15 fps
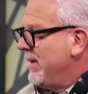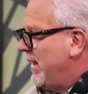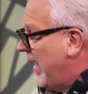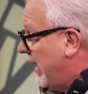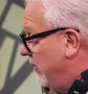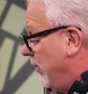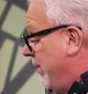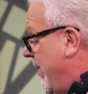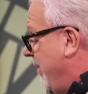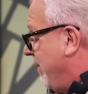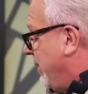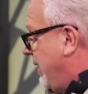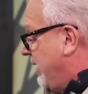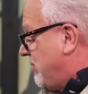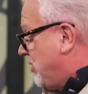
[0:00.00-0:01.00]
And
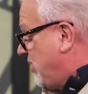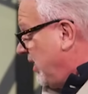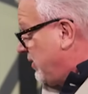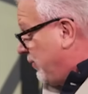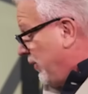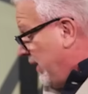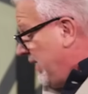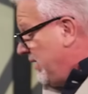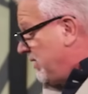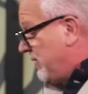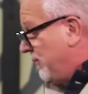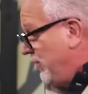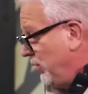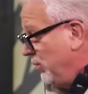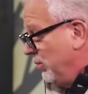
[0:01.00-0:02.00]
remember, it's just for his
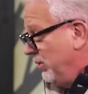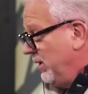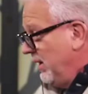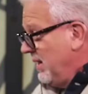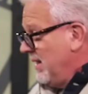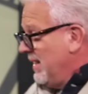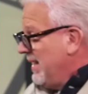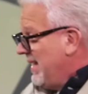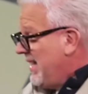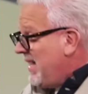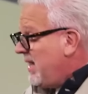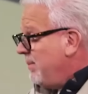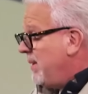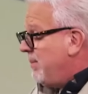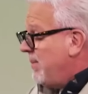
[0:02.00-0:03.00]
food.
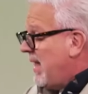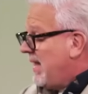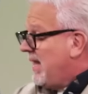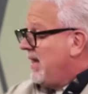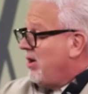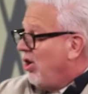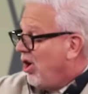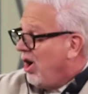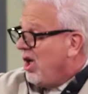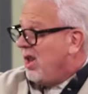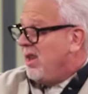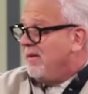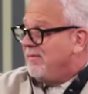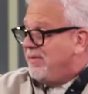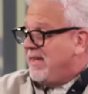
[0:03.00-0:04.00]
He could be making
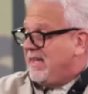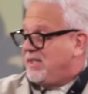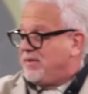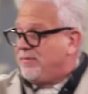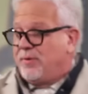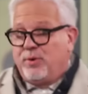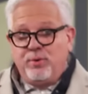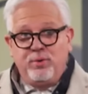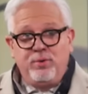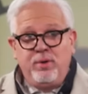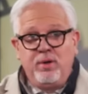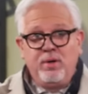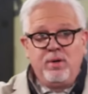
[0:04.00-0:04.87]
all of these foods,